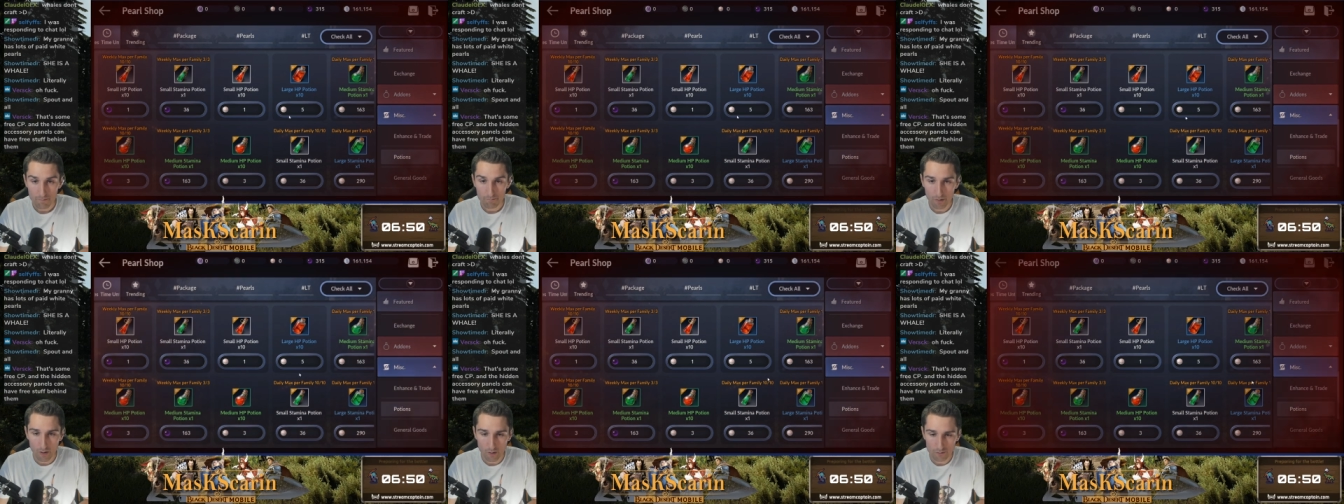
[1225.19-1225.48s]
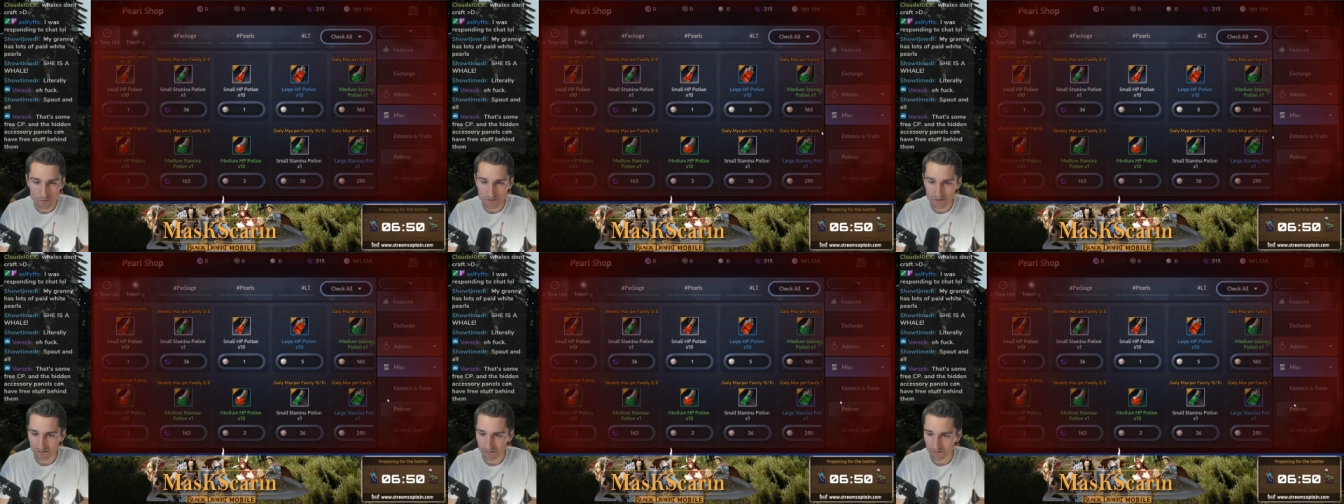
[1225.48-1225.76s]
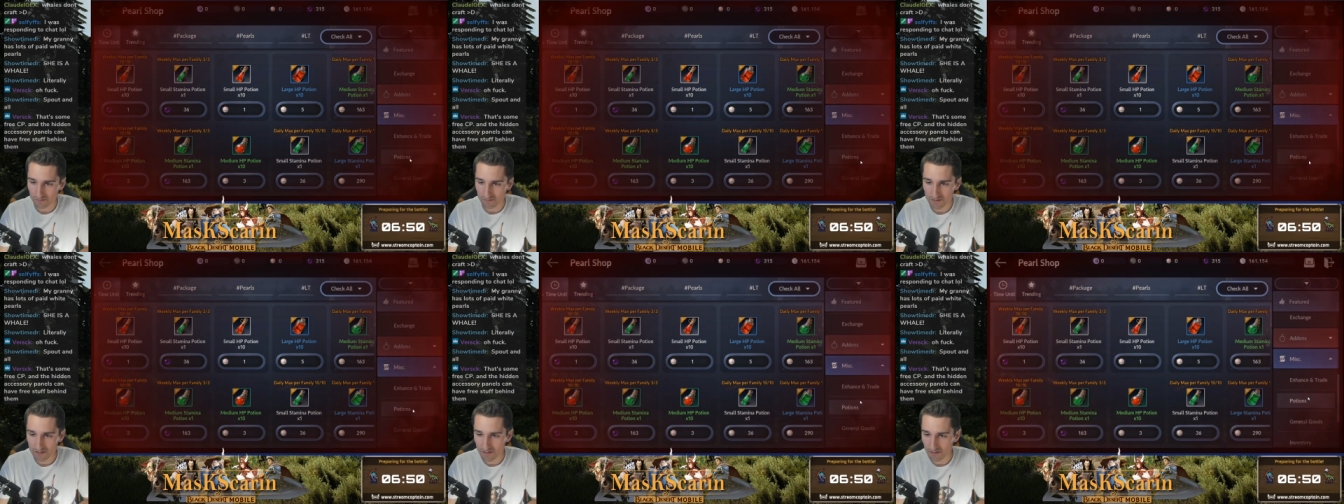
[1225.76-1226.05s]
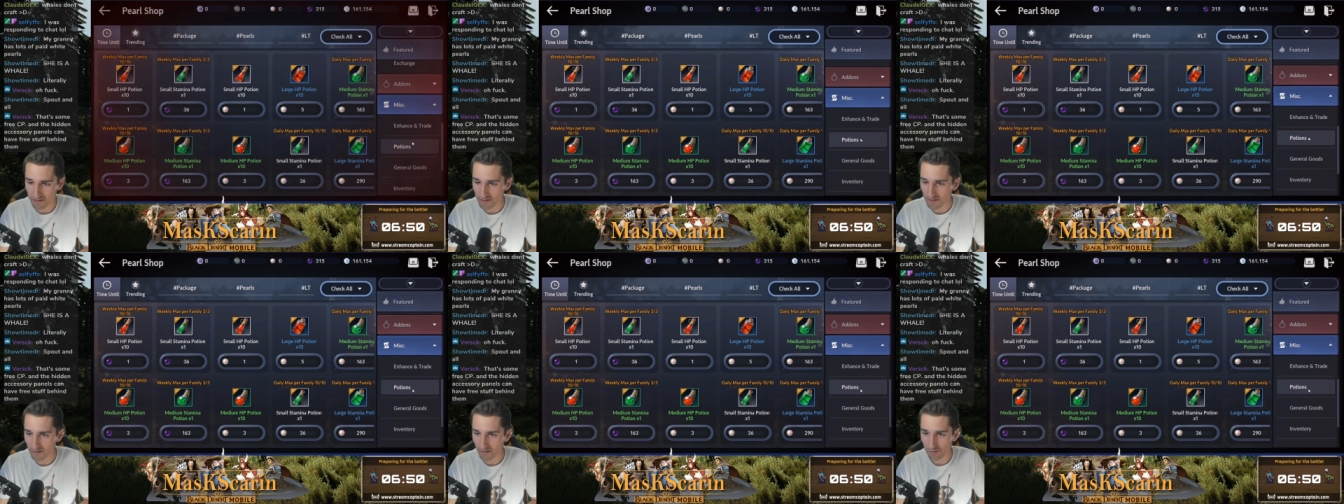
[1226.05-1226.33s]
Potions. You,
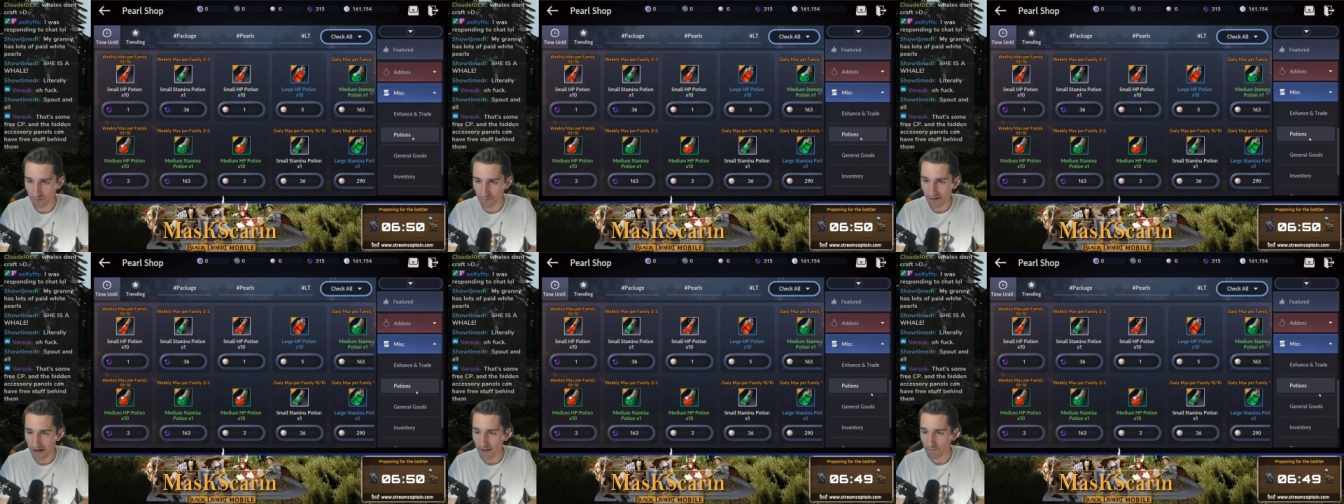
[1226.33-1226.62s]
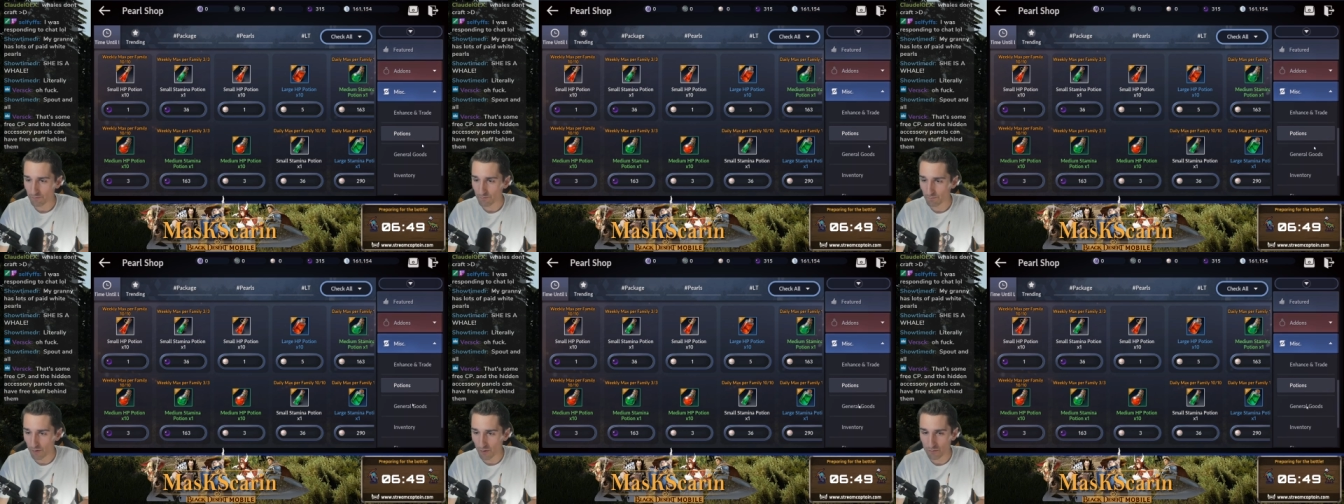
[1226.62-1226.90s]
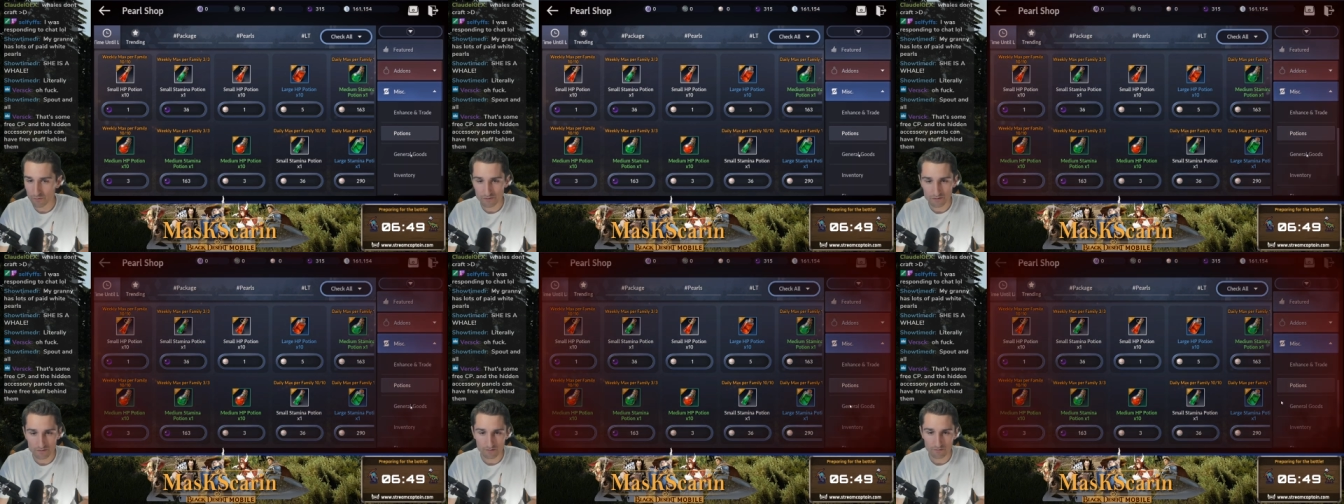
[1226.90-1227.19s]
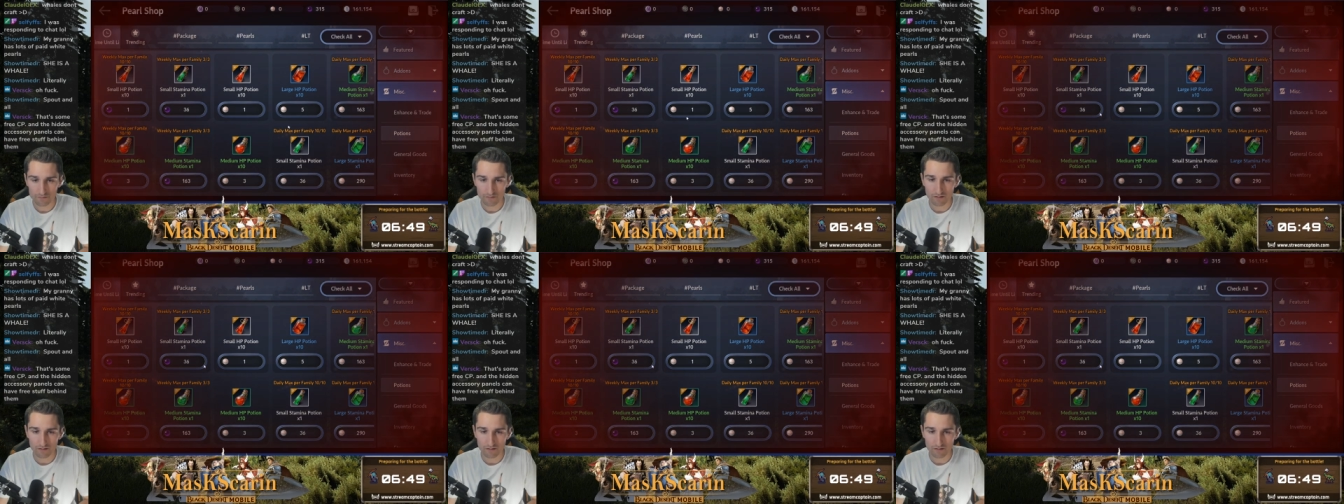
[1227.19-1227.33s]
you can craft potions.